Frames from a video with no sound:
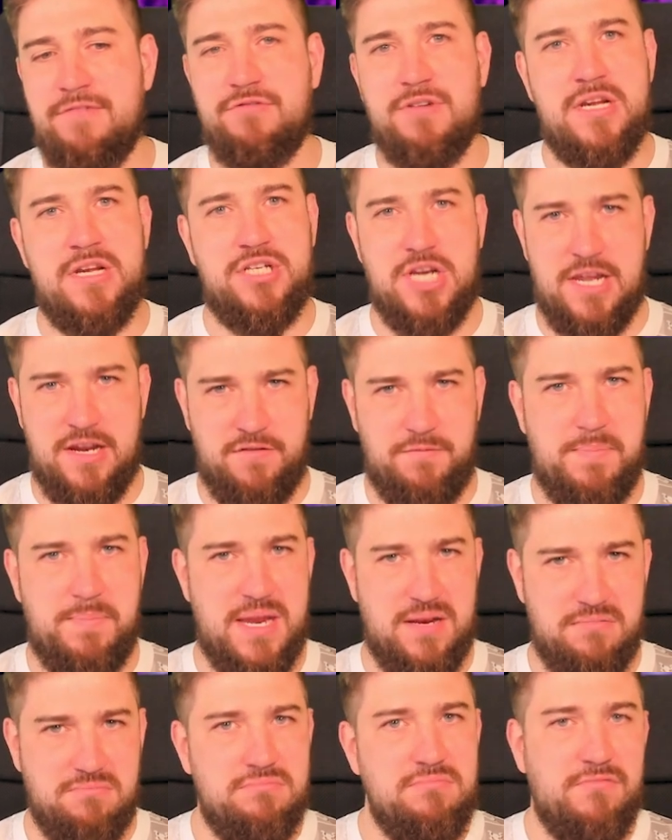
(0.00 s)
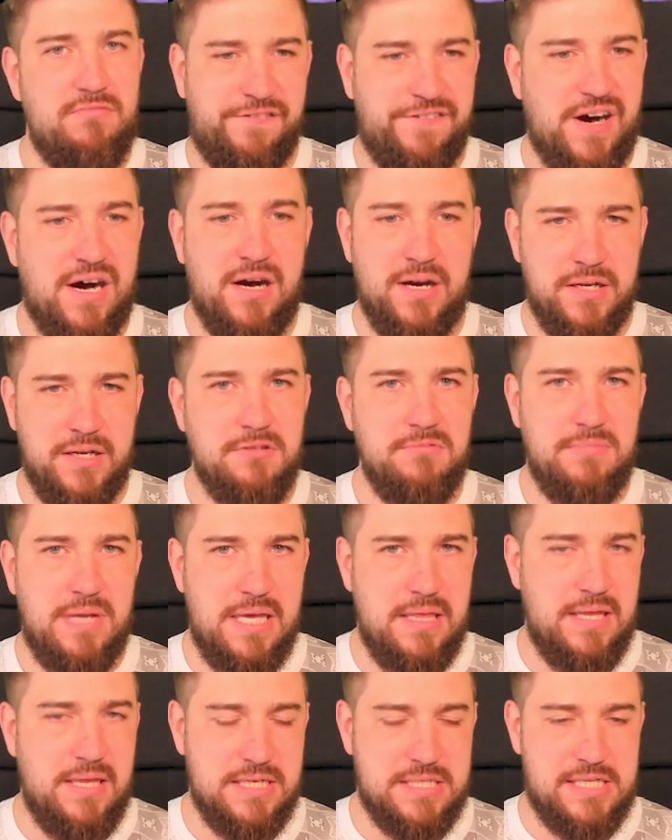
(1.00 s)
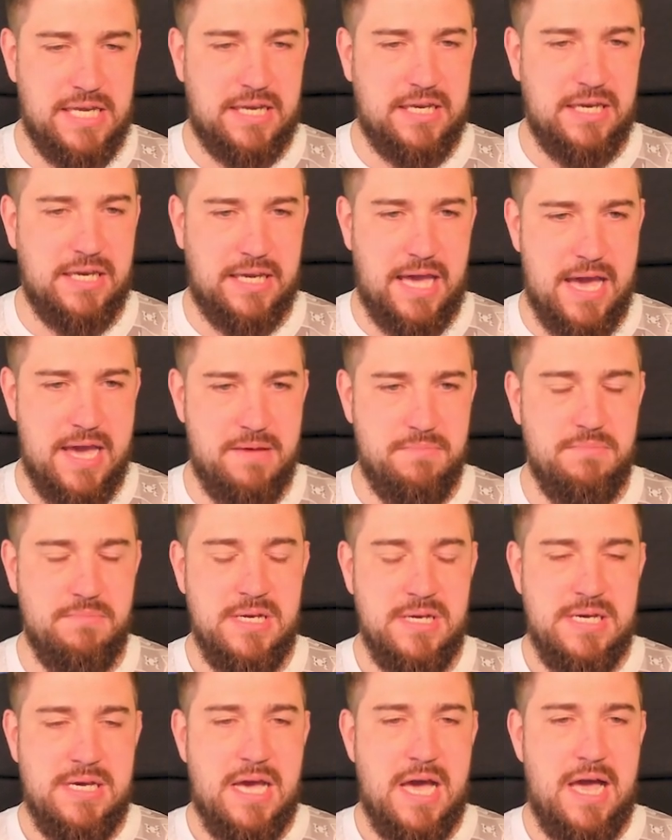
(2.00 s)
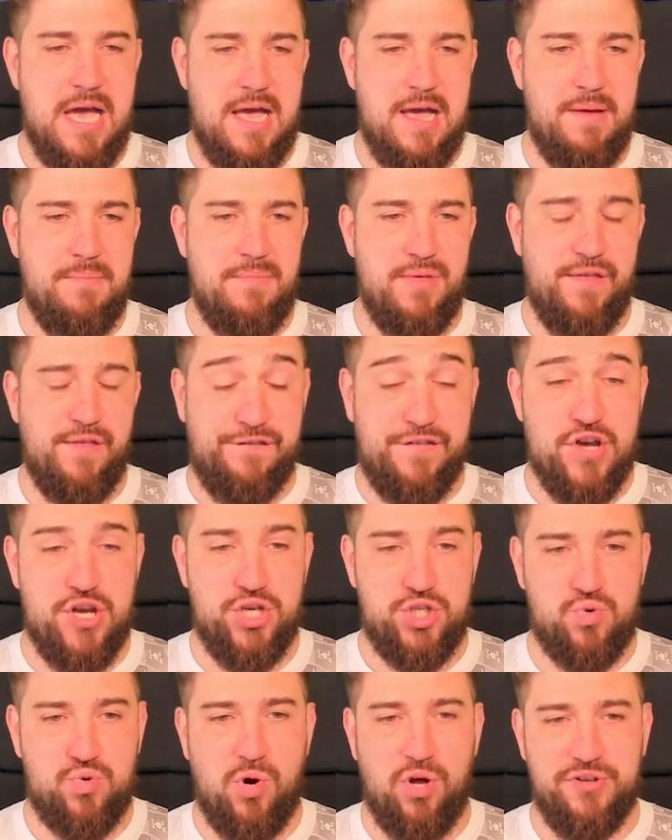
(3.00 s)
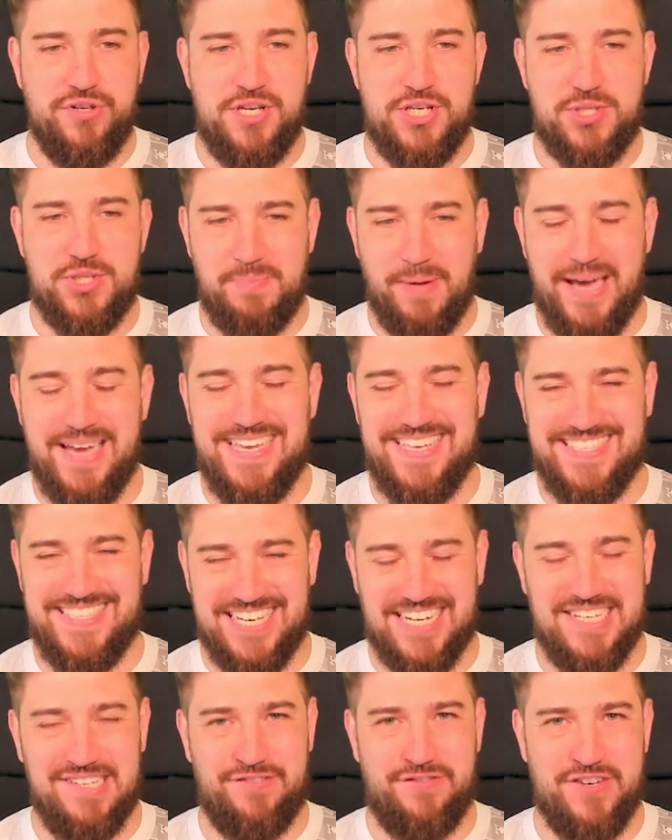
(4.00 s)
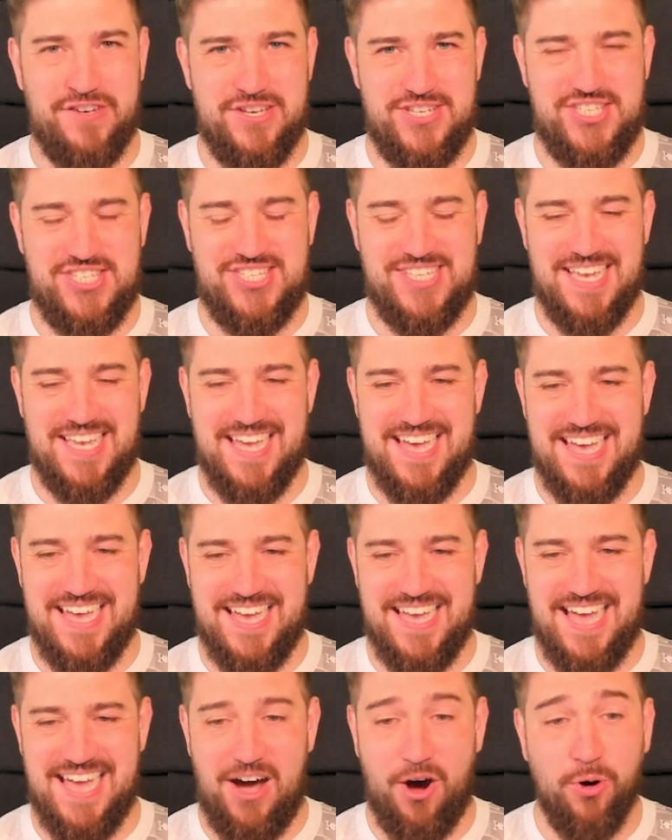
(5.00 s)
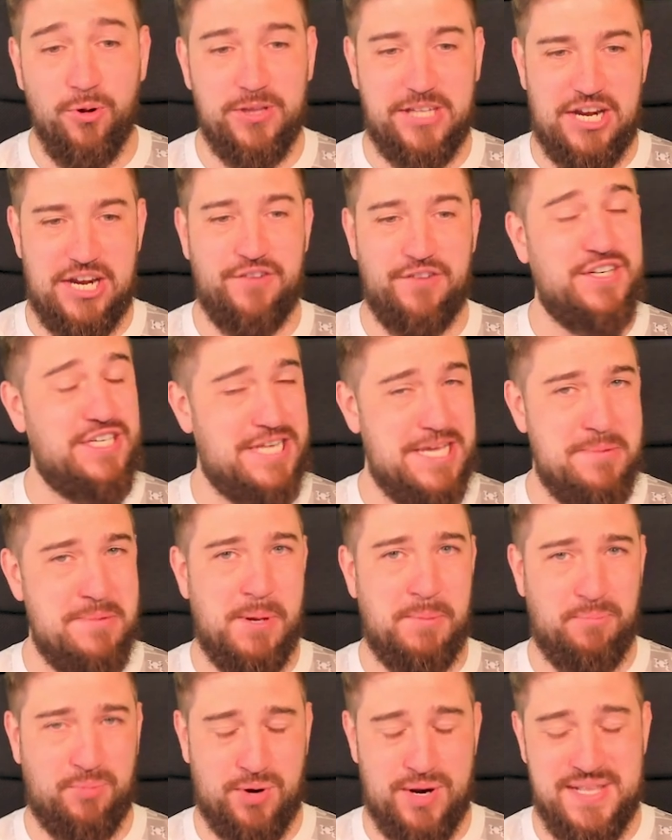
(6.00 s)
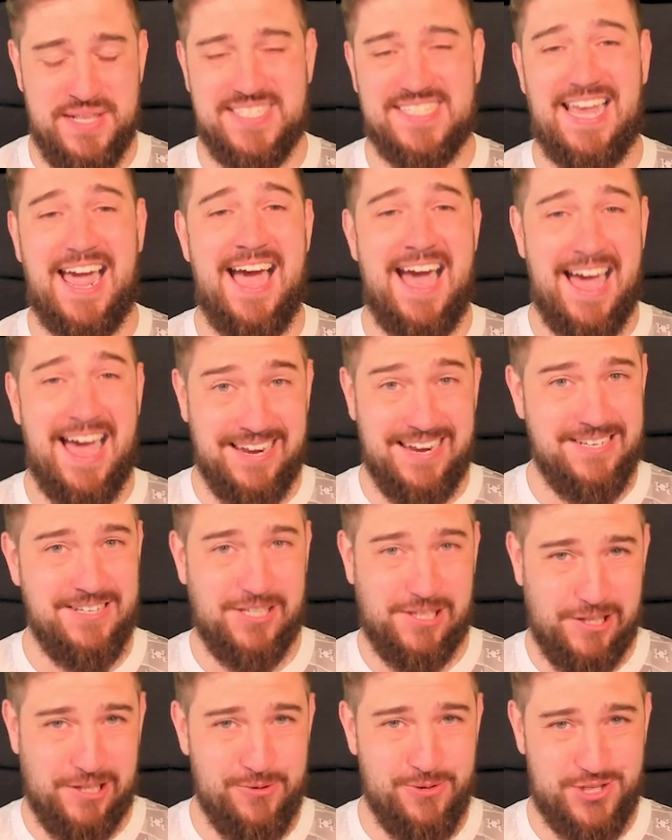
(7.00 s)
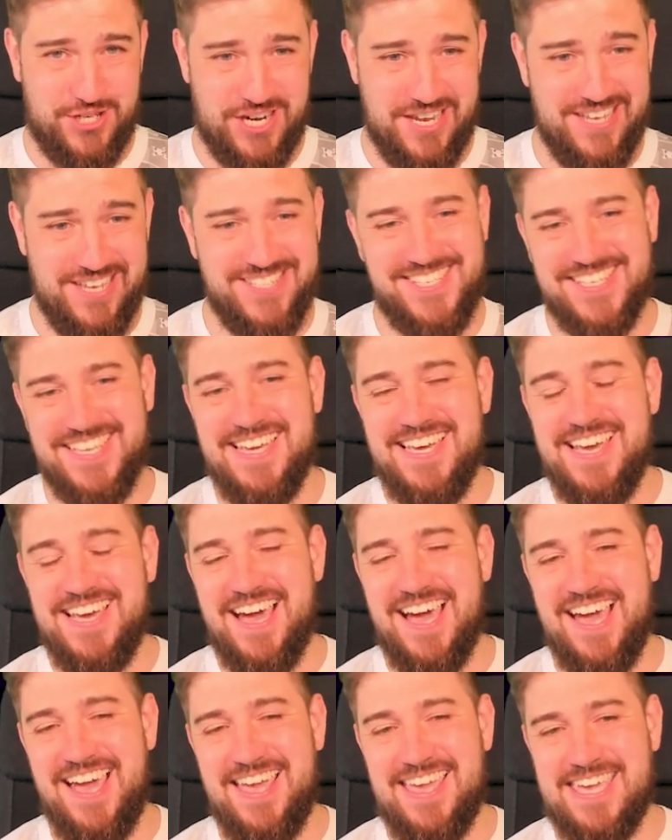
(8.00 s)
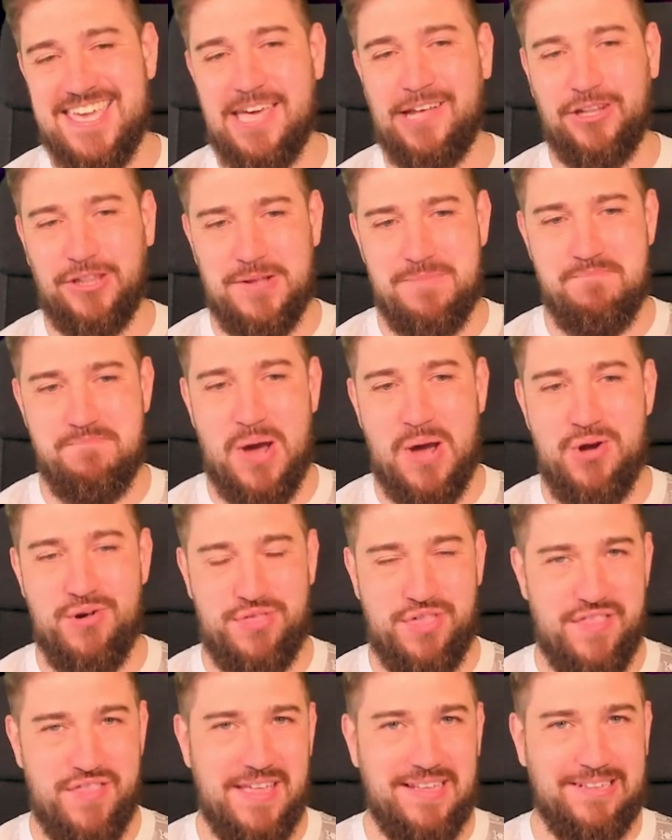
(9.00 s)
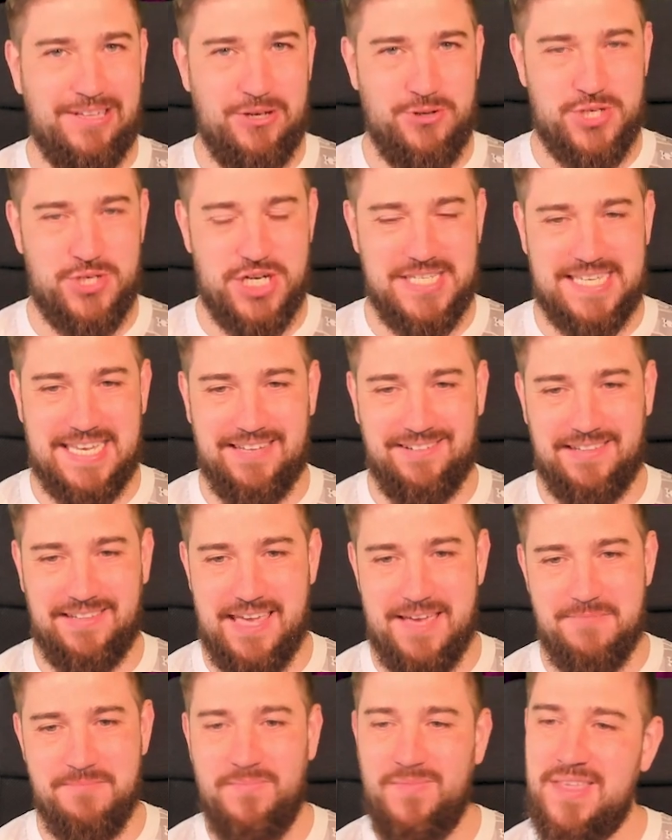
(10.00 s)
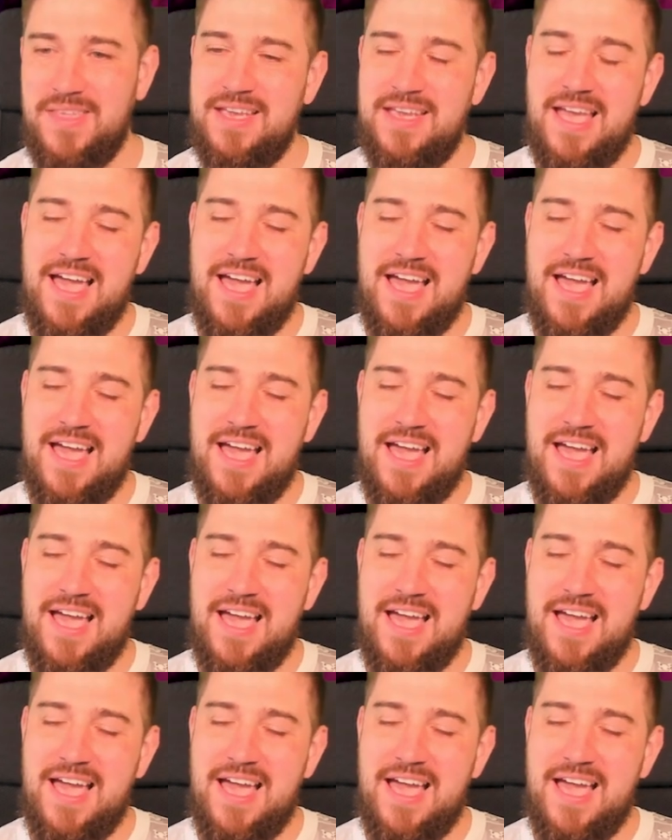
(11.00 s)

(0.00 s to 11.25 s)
average, it'd have been fine in that second game. But the first one, despite Typhus holding off a Demon Prince and Lucius, he killed them both, and then Lucius killed him